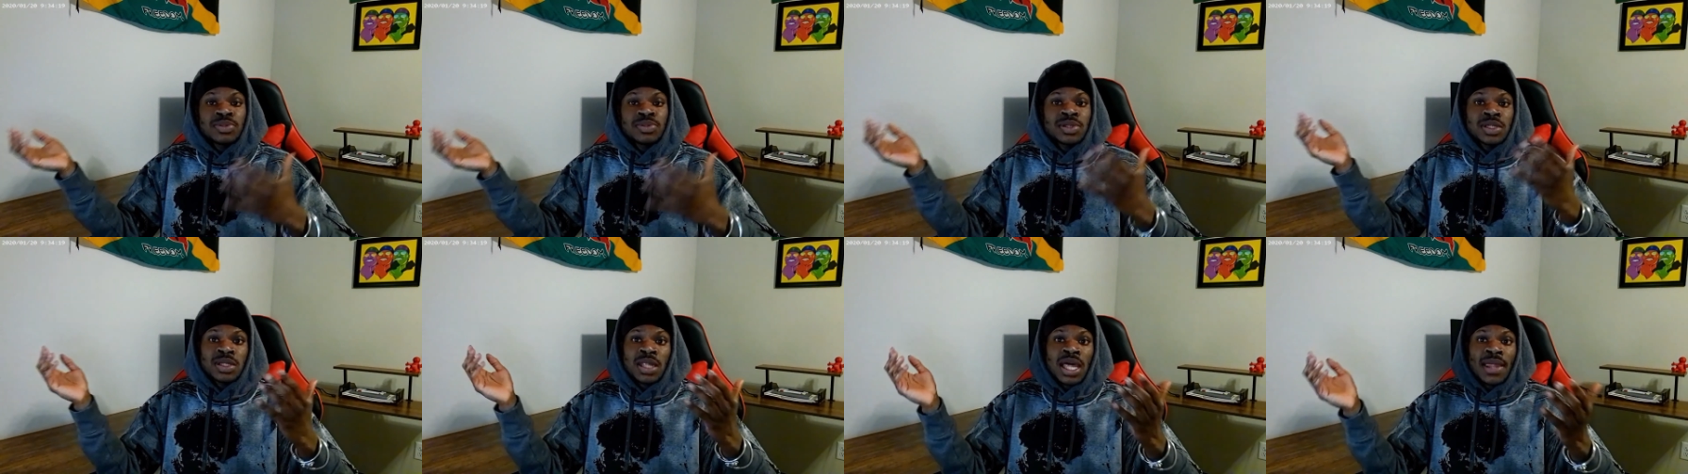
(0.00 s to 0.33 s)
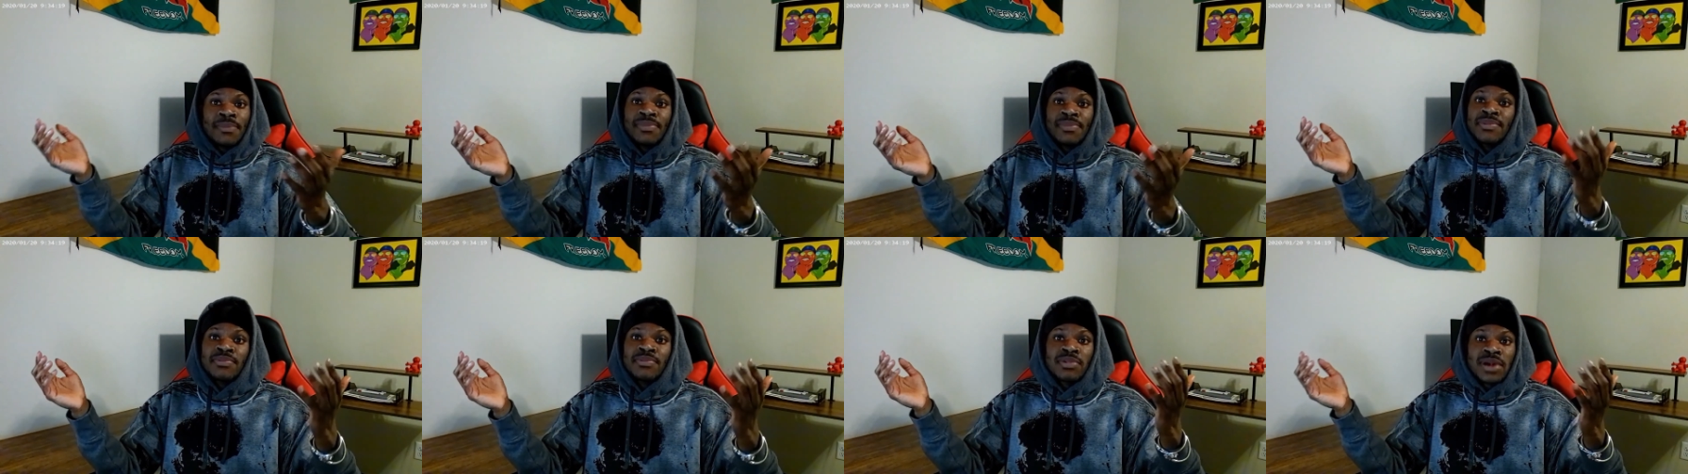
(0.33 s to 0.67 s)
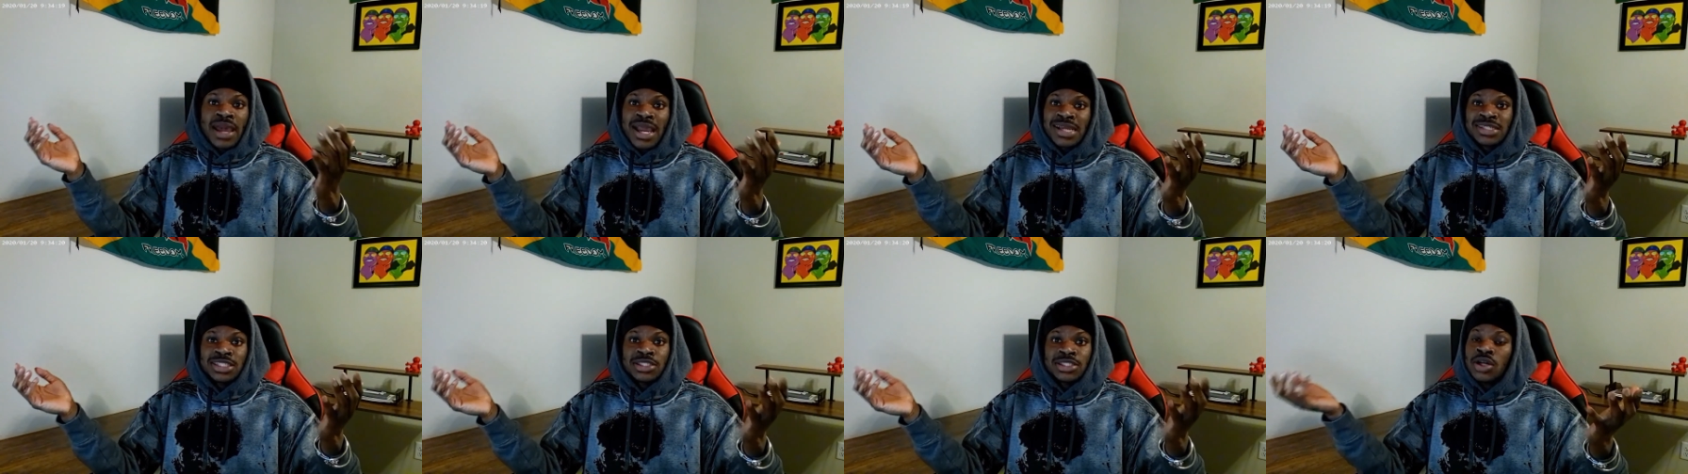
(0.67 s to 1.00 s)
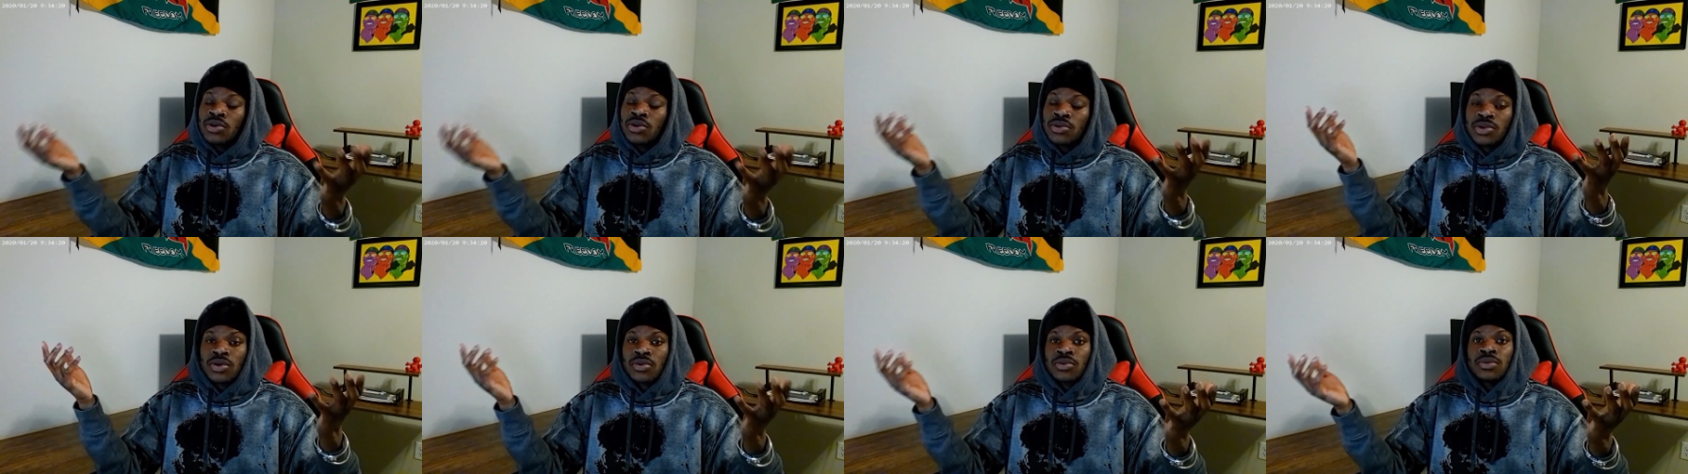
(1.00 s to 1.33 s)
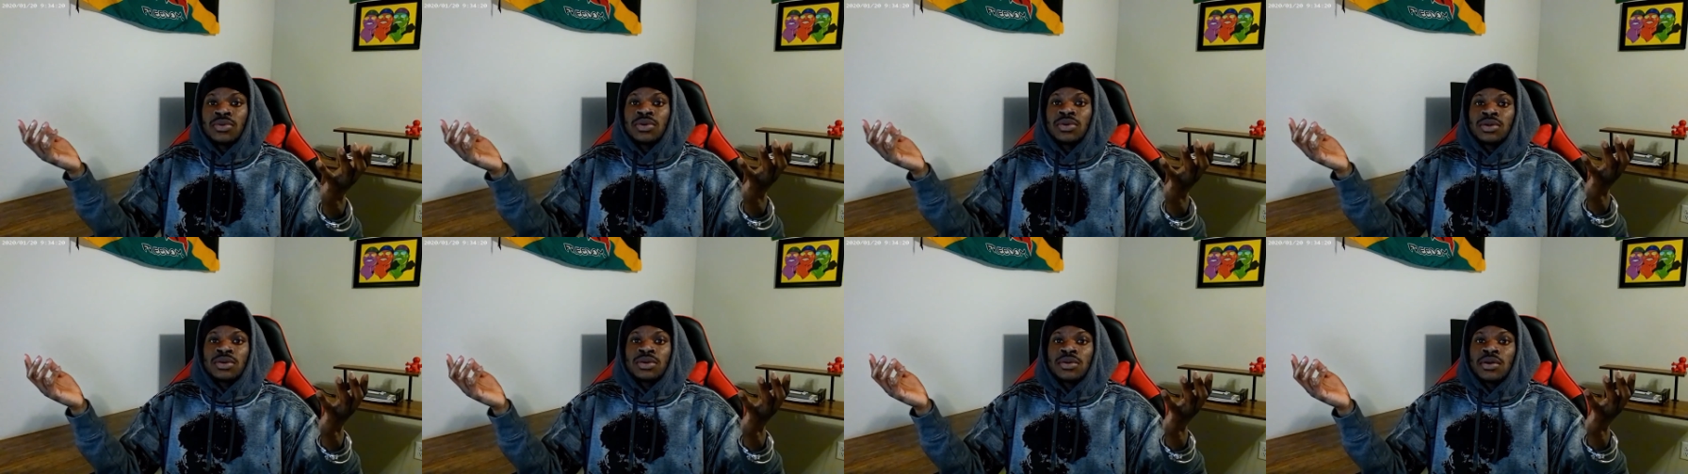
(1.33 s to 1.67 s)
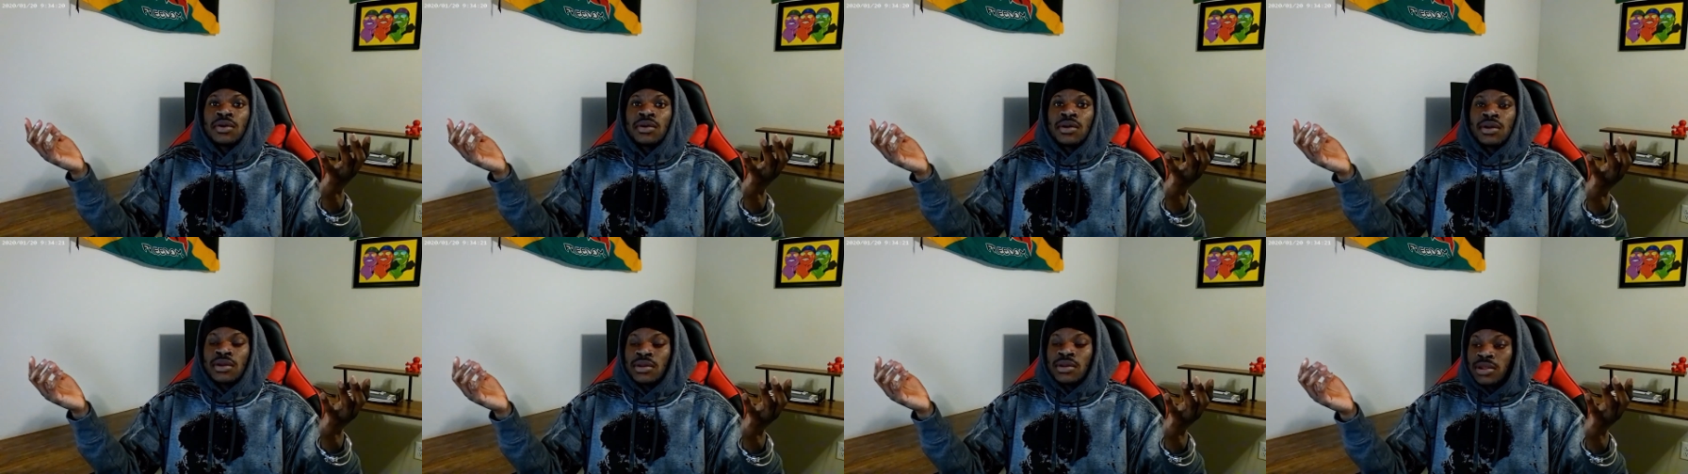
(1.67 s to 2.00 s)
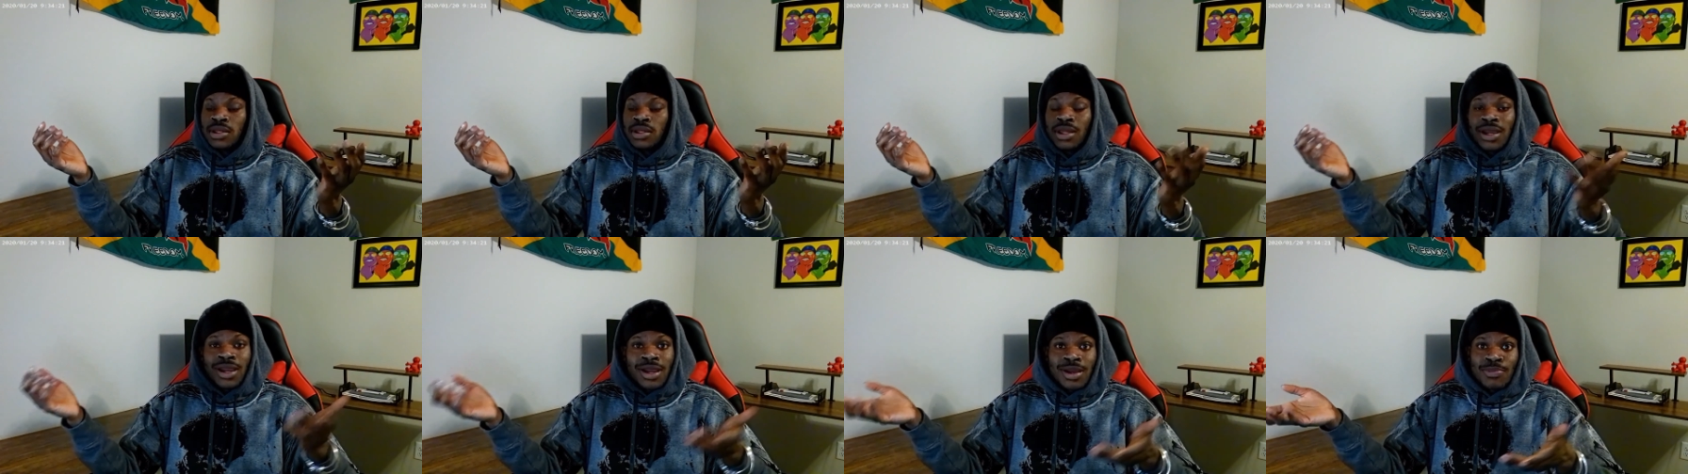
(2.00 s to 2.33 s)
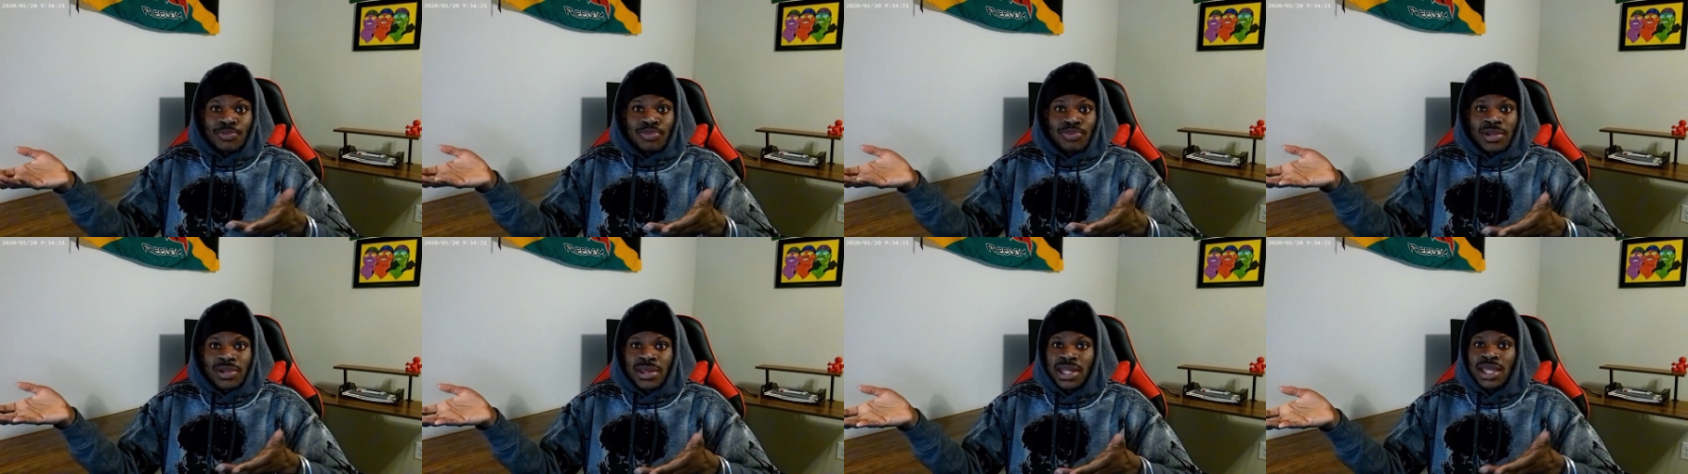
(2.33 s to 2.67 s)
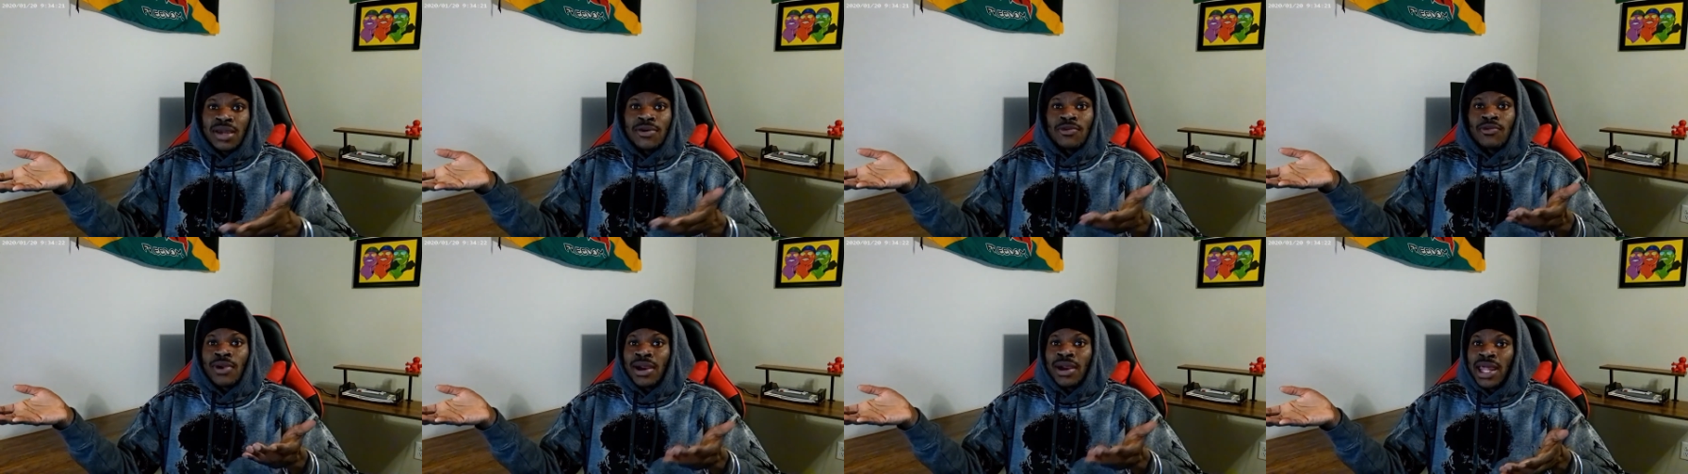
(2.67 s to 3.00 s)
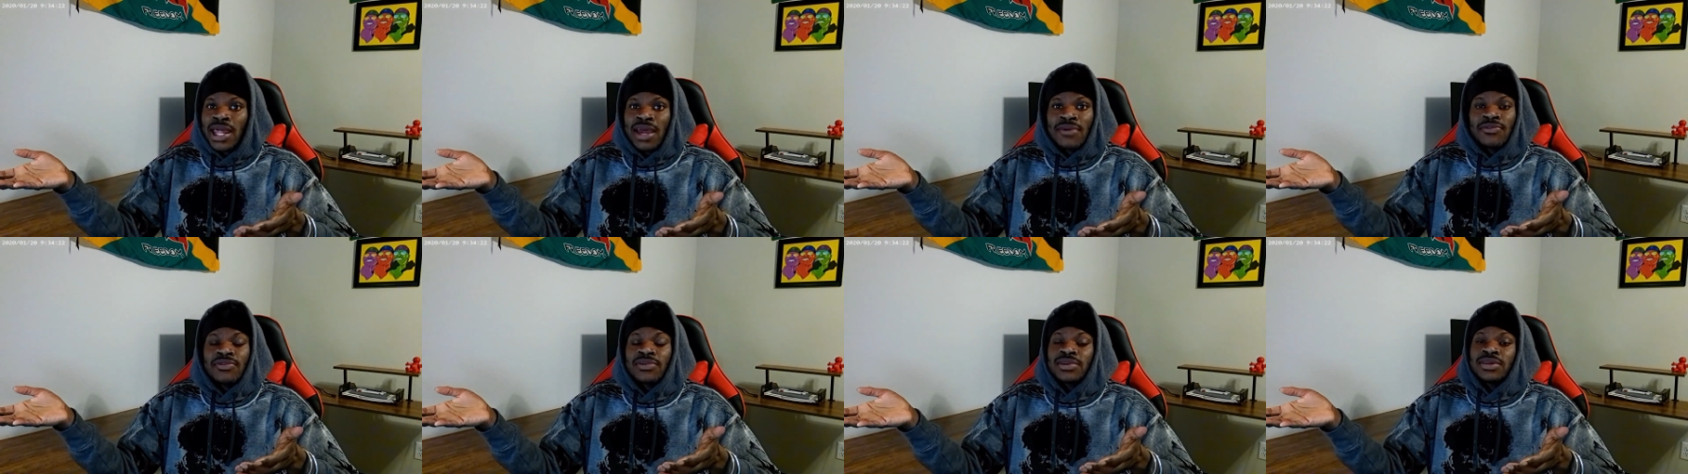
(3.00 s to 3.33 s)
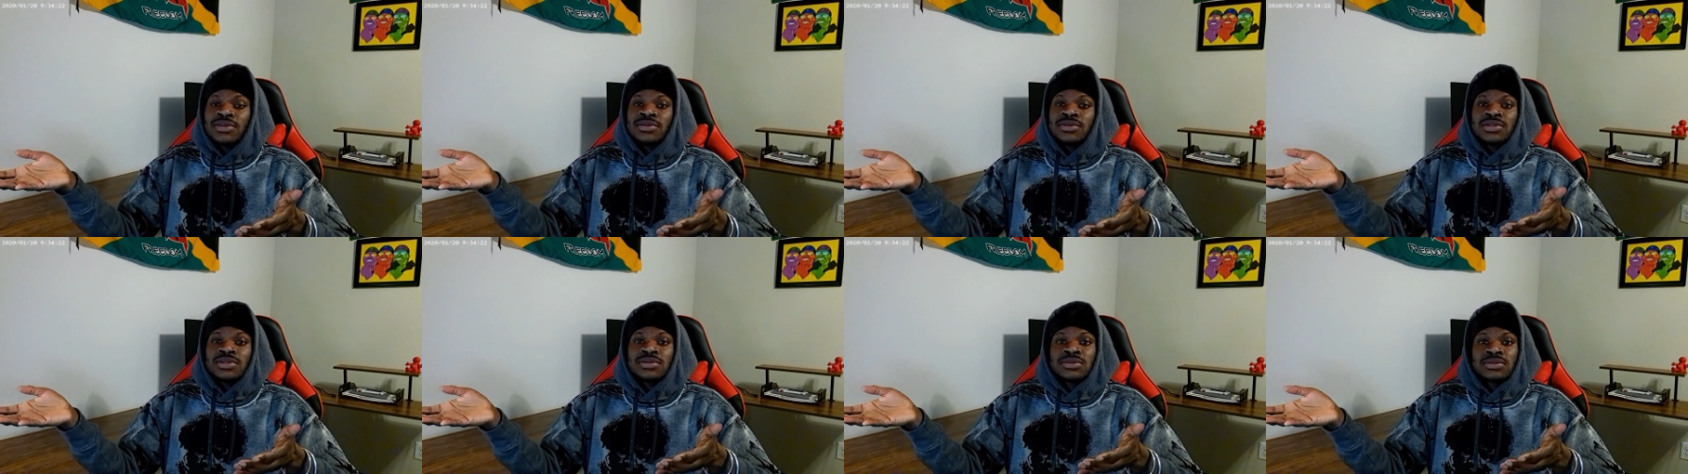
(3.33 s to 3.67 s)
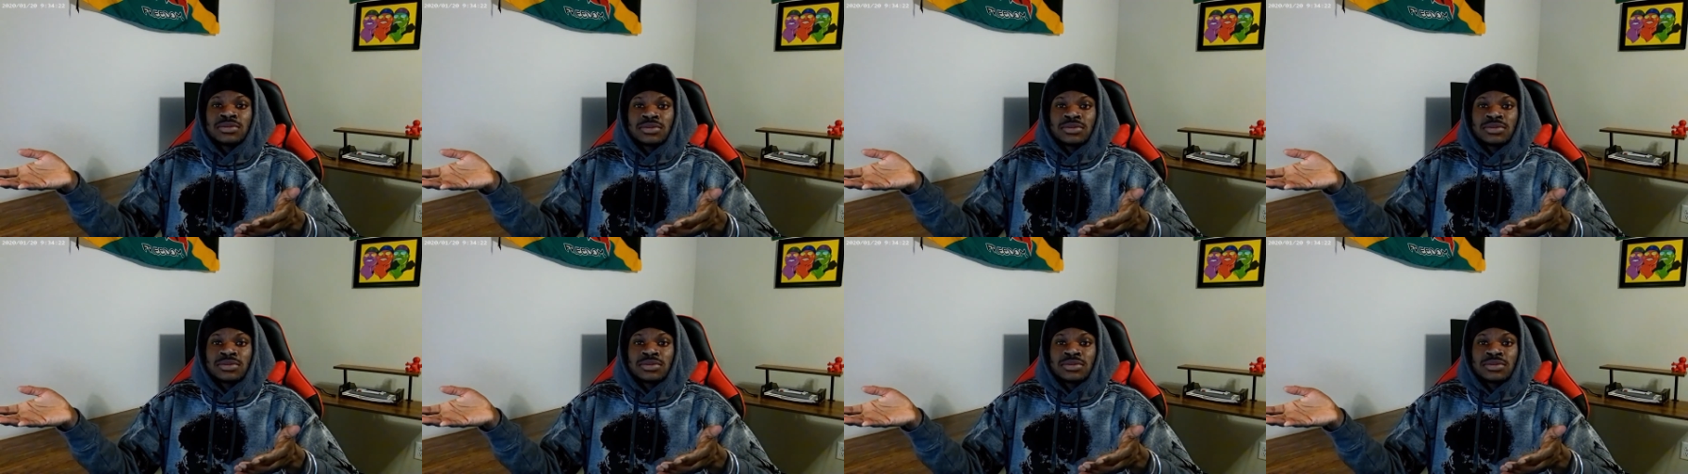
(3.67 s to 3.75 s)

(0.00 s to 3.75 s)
but a lot of people actually don't know. There are plenty of white Africans.